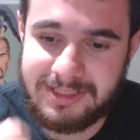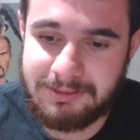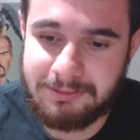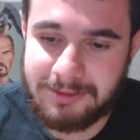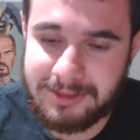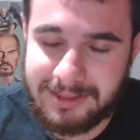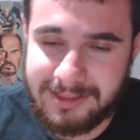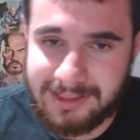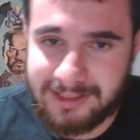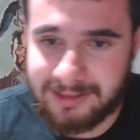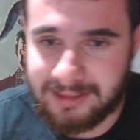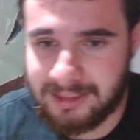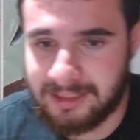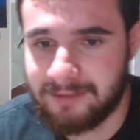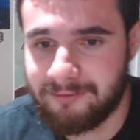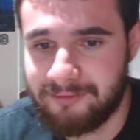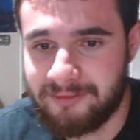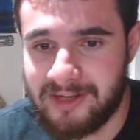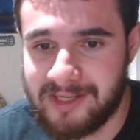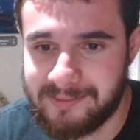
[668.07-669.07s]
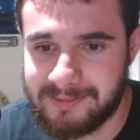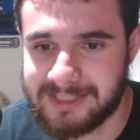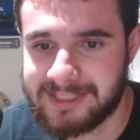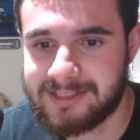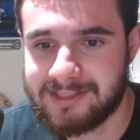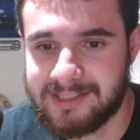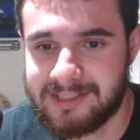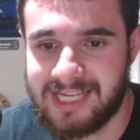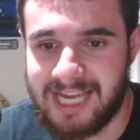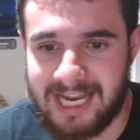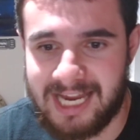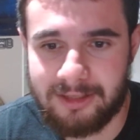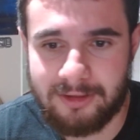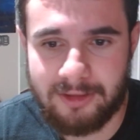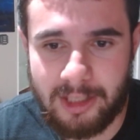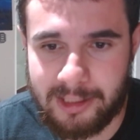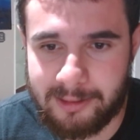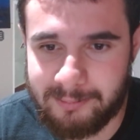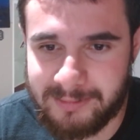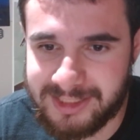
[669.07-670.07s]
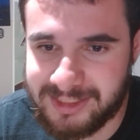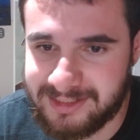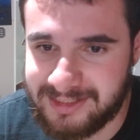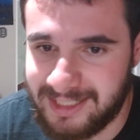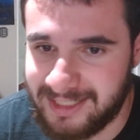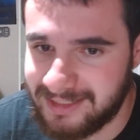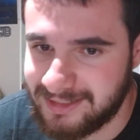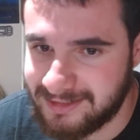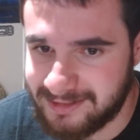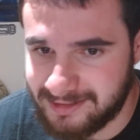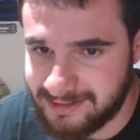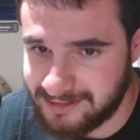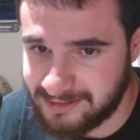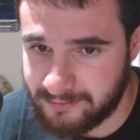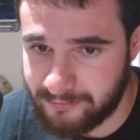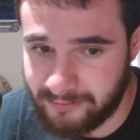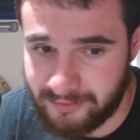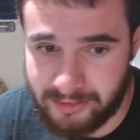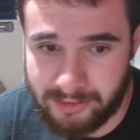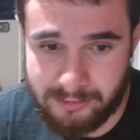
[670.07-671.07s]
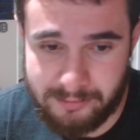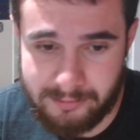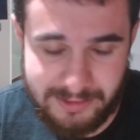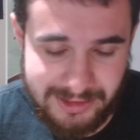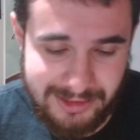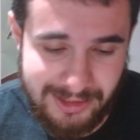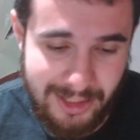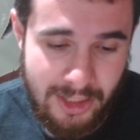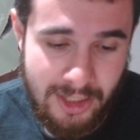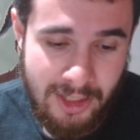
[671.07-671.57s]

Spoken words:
It was famously had a lot of mistakes in his films,